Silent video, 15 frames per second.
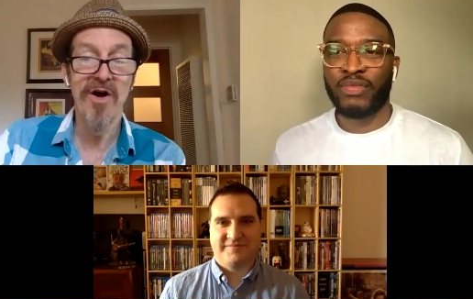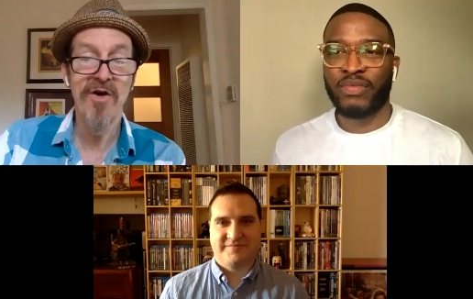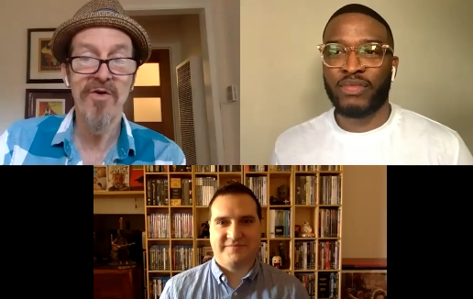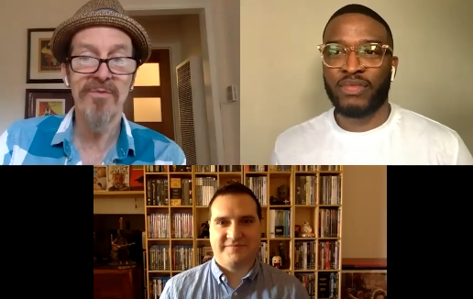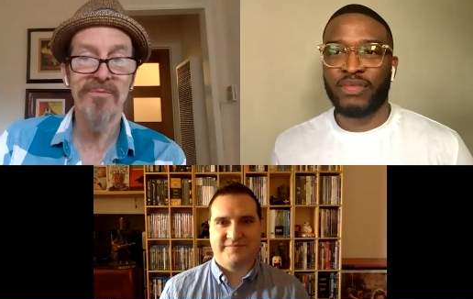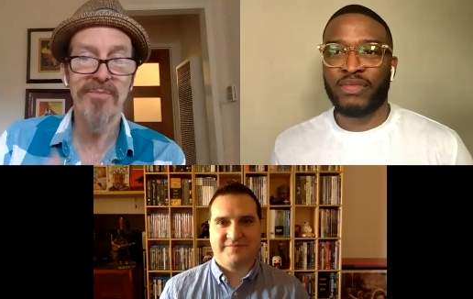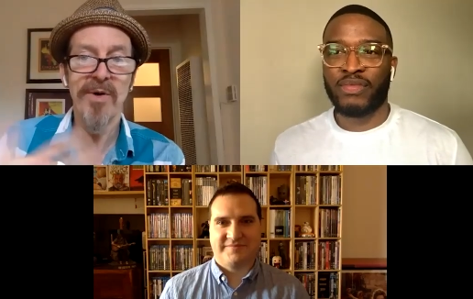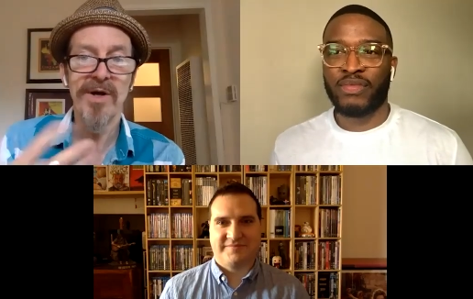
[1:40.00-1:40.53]

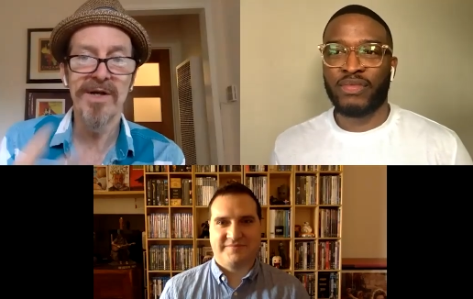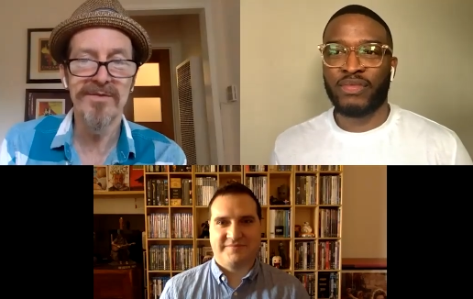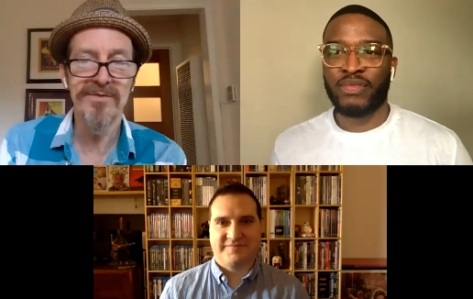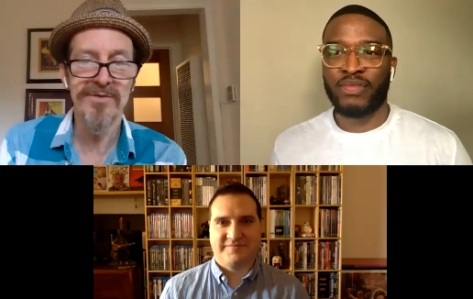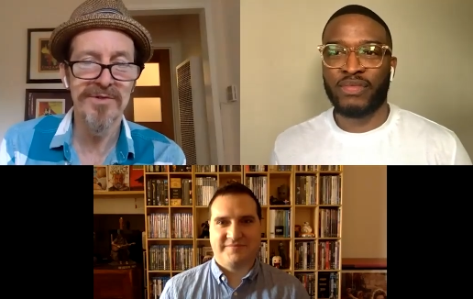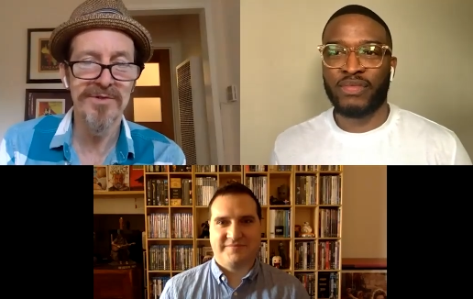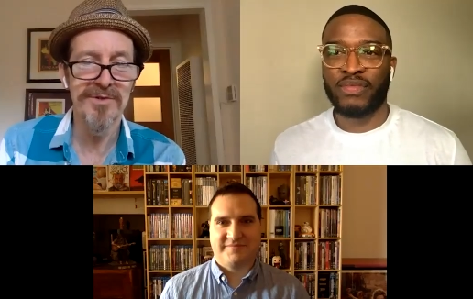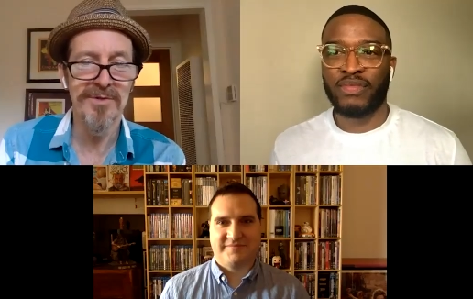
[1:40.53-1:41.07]
Speaker 1: own point of
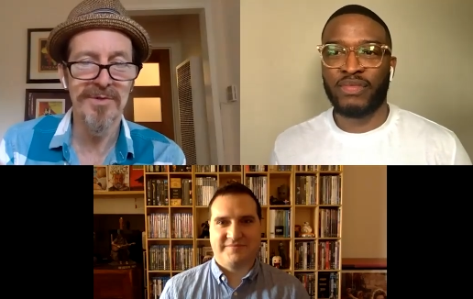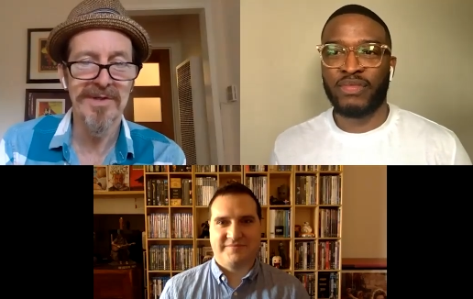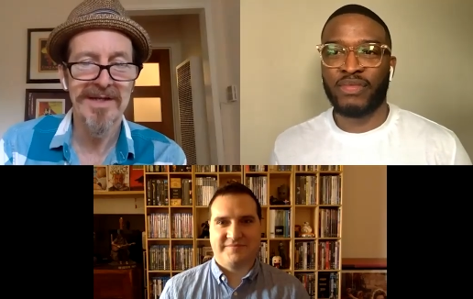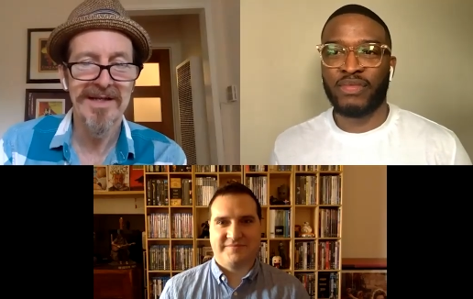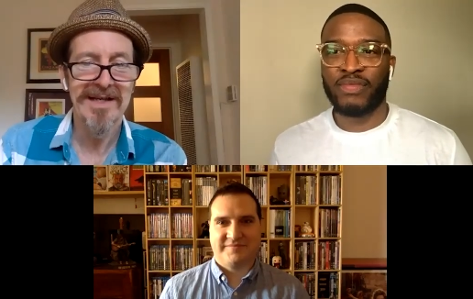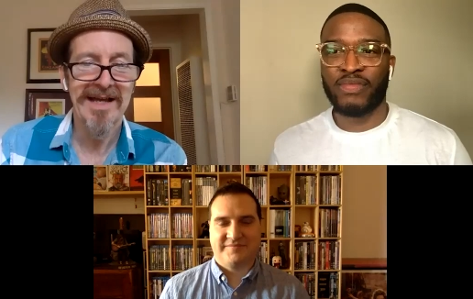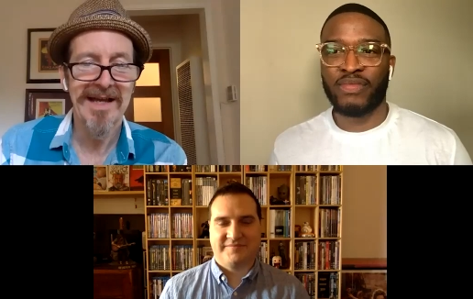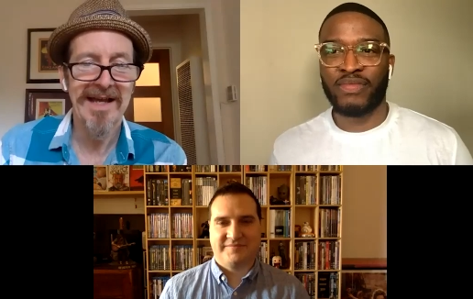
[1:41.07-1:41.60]
view,
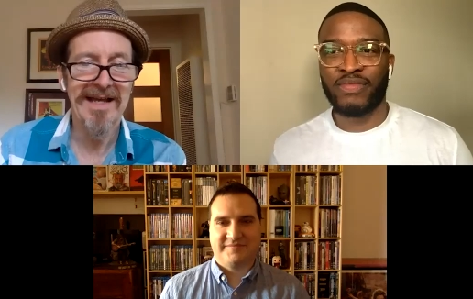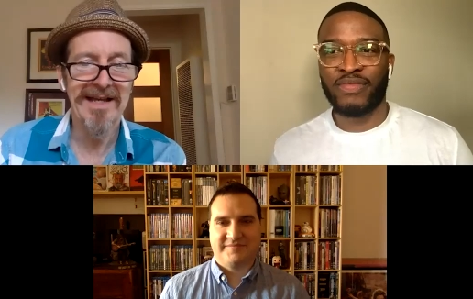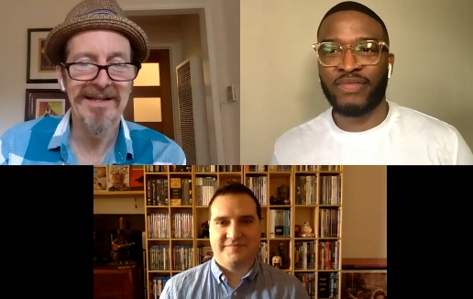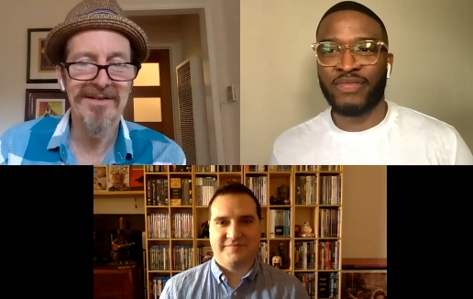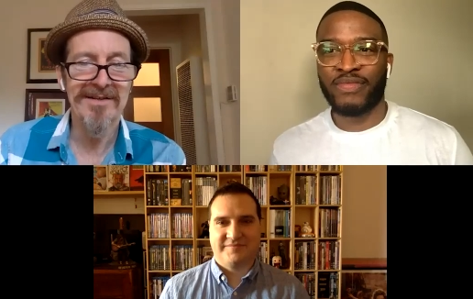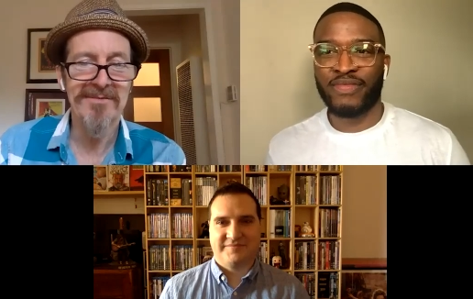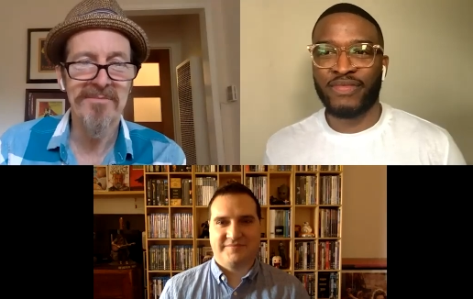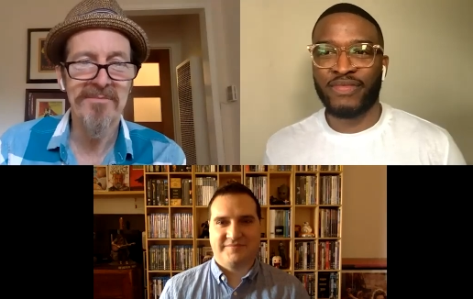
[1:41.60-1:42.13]

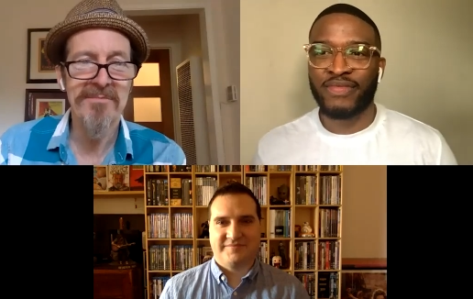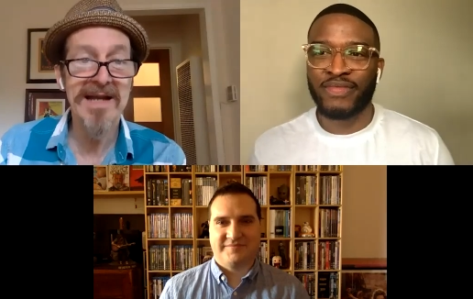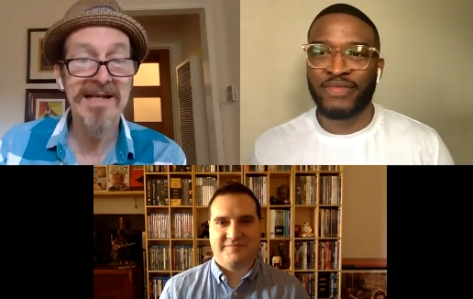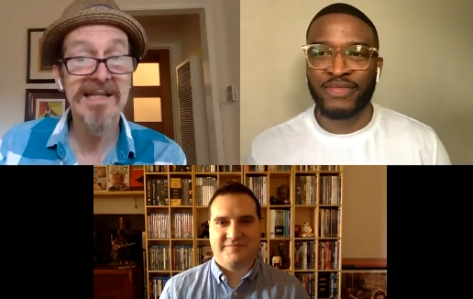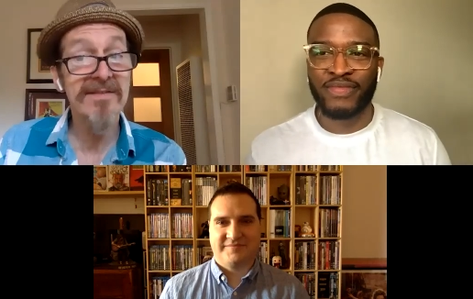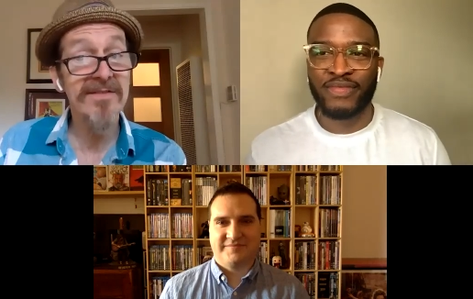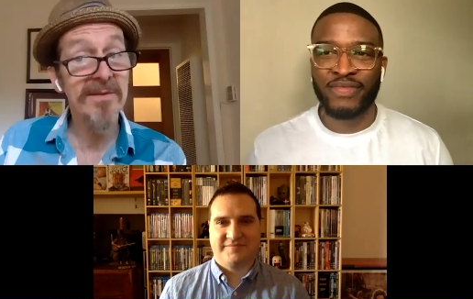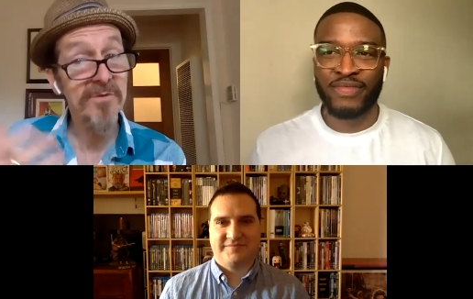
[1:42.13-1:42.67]
and
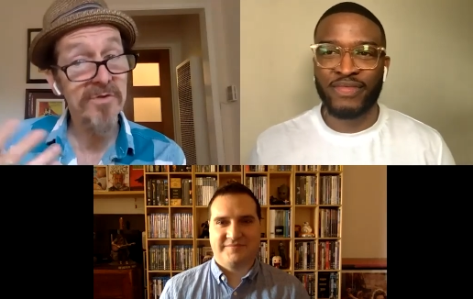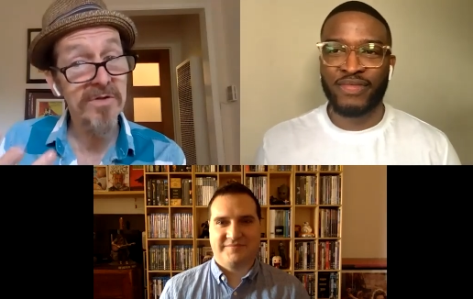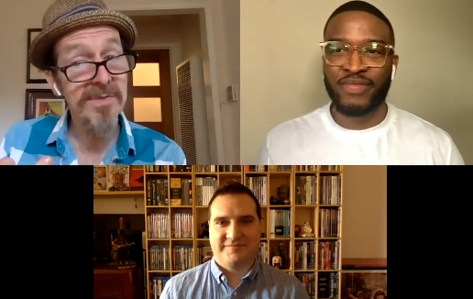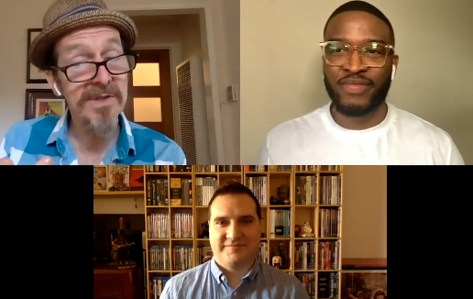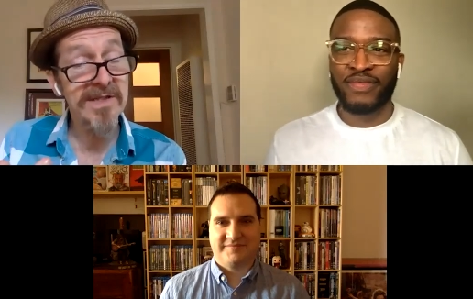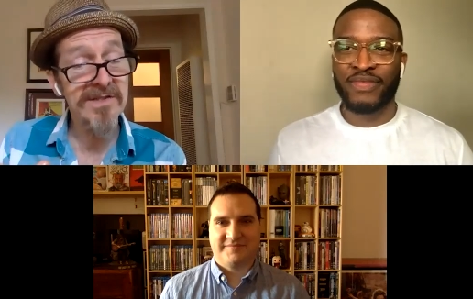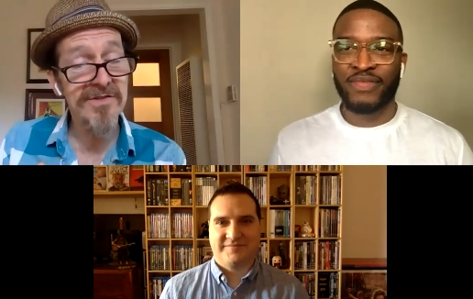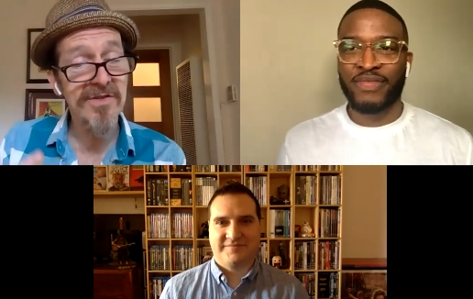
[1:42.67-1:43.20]
many of them could be
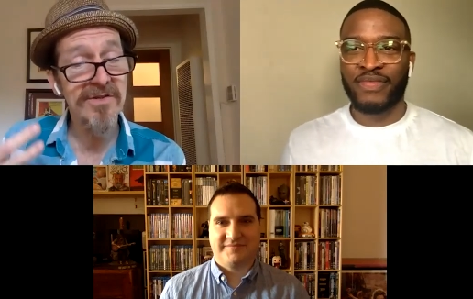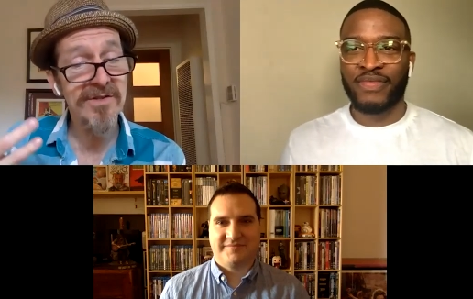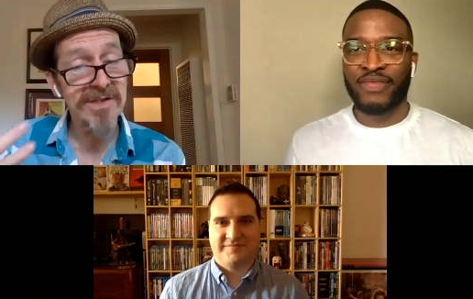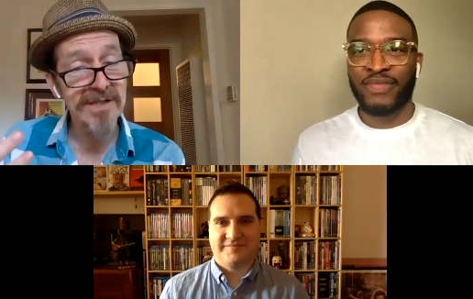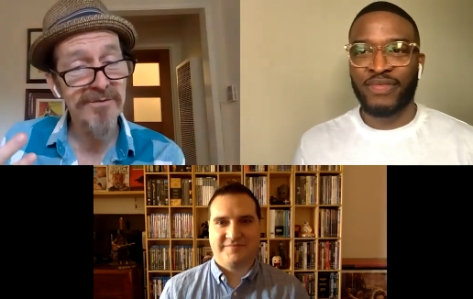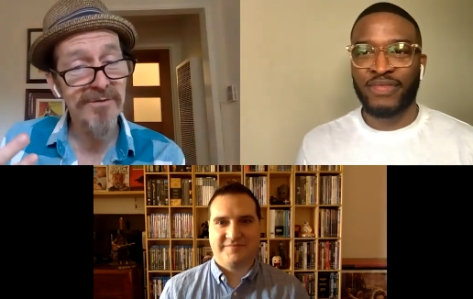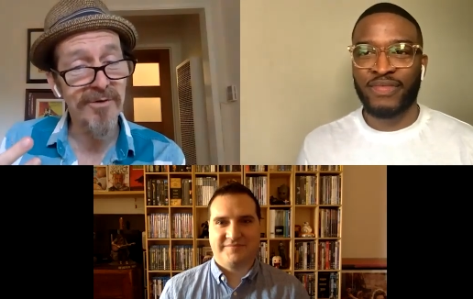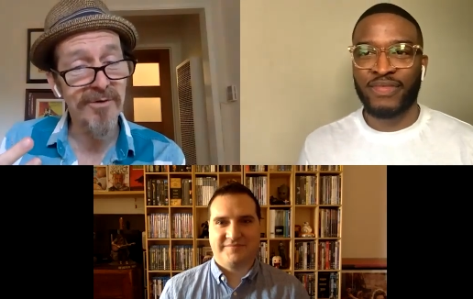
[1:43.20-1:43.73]
considered
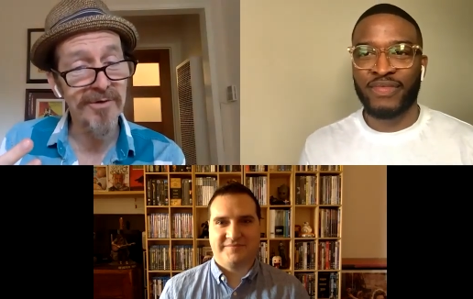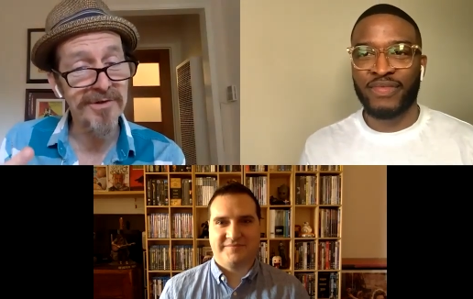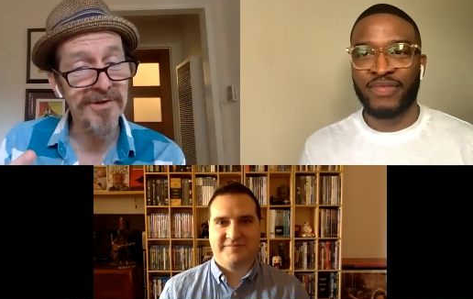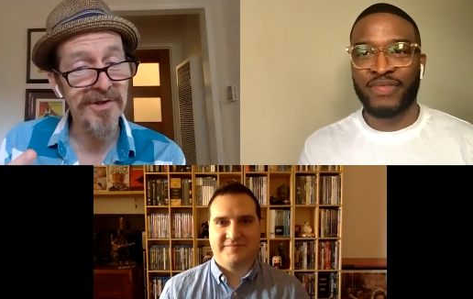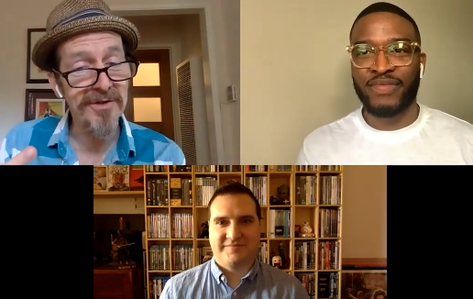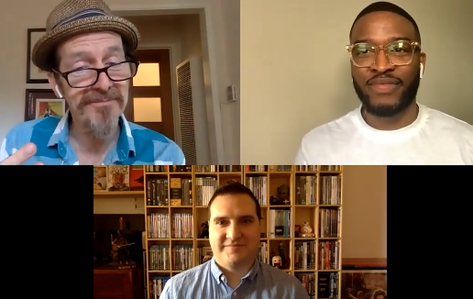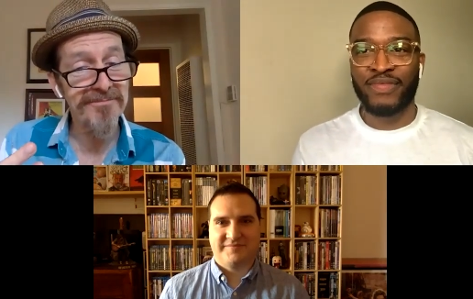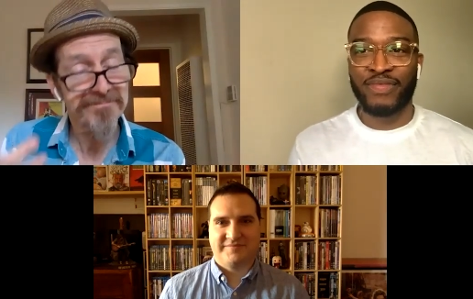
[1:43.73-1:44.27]
evil. You
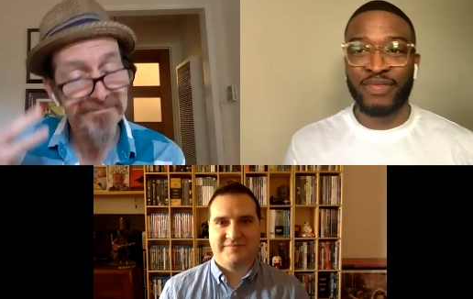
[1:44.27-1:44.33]
know,